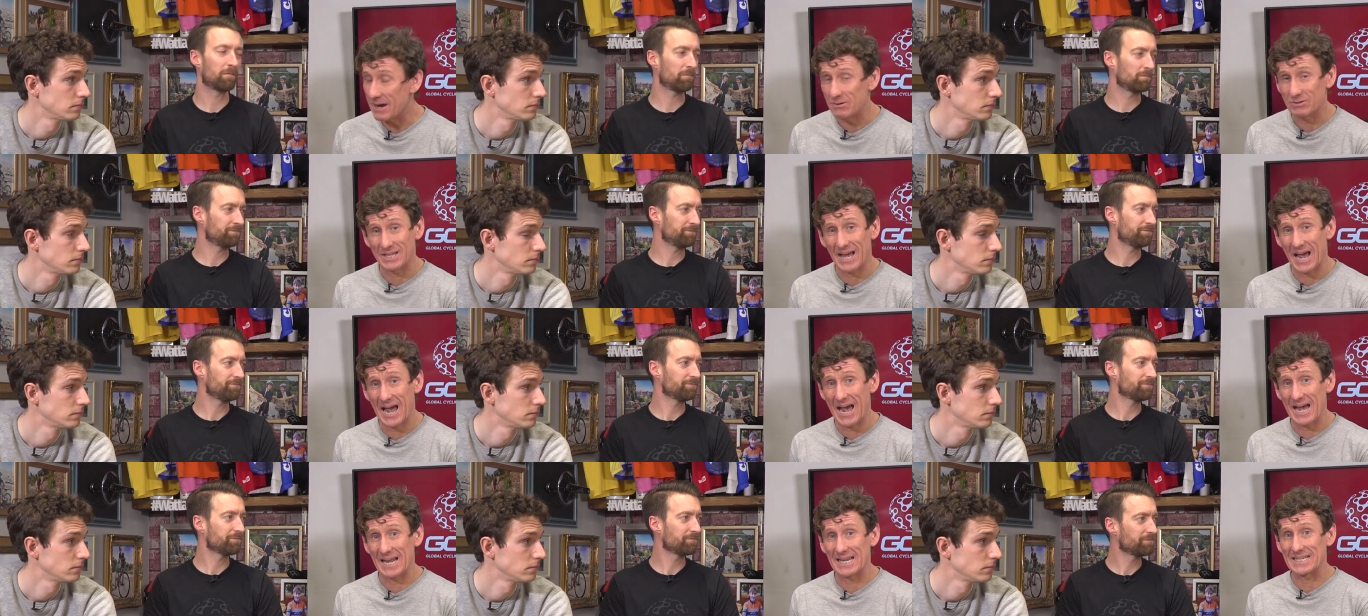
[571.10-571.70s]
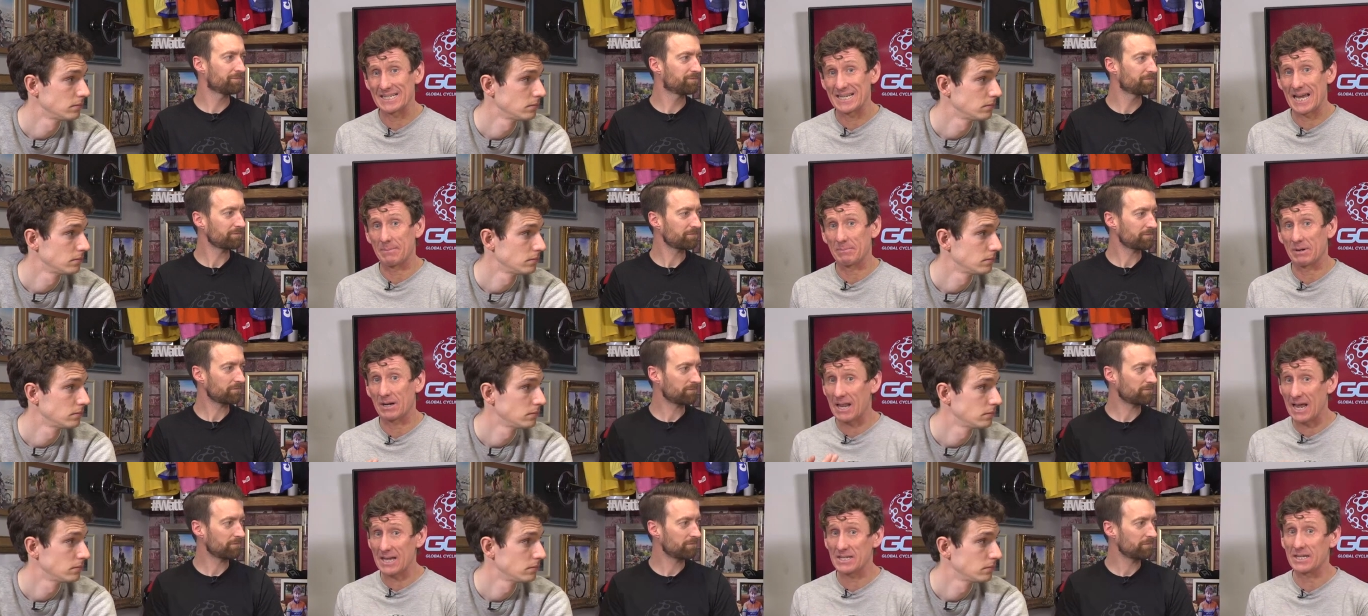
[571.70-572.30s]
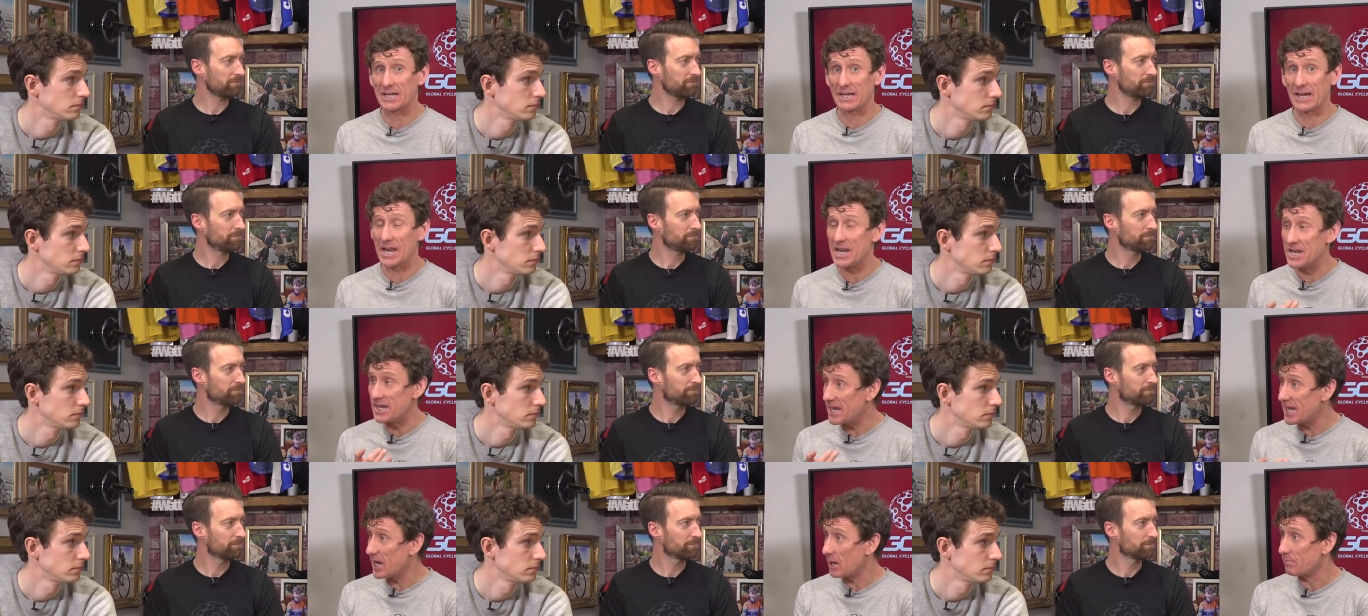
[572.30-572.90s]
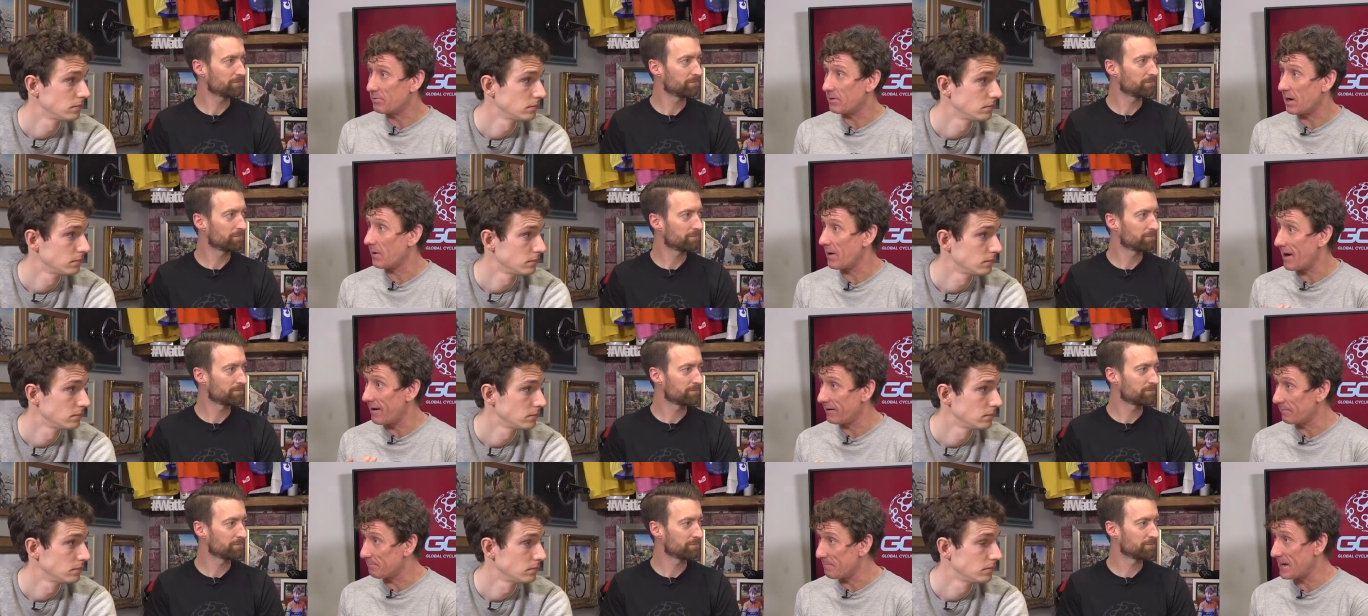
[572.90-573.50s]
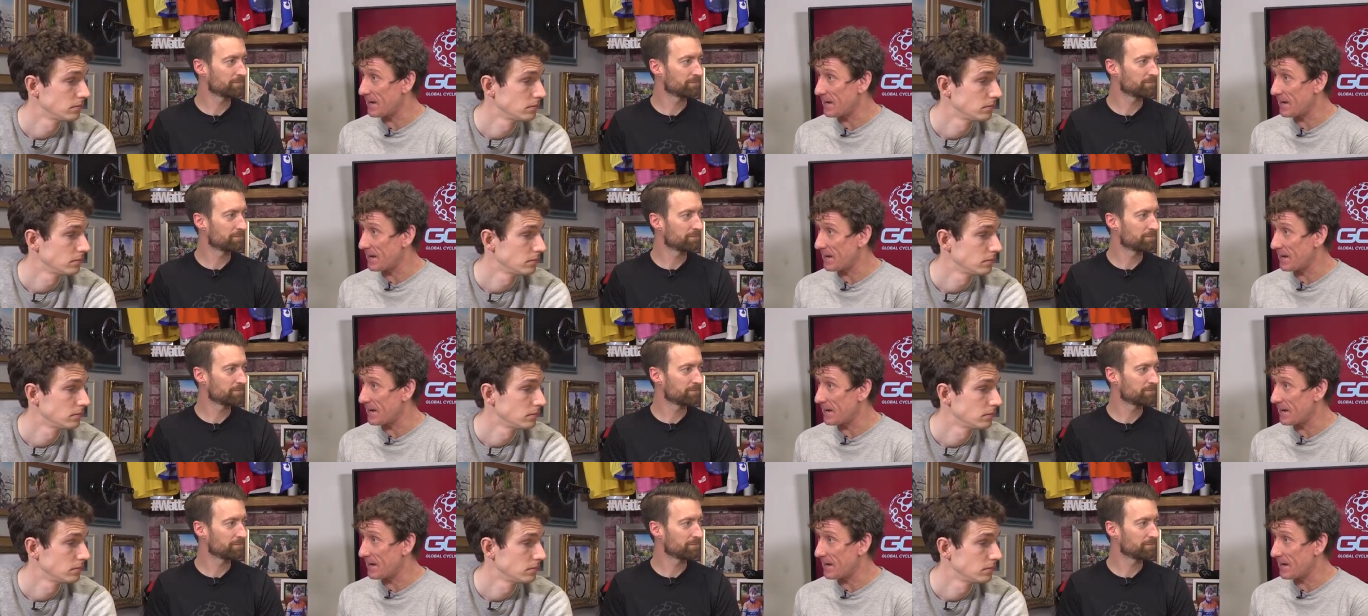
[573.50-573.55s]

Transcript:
Speaker 1: it was the Handzame Classic, and Neo Pro Erik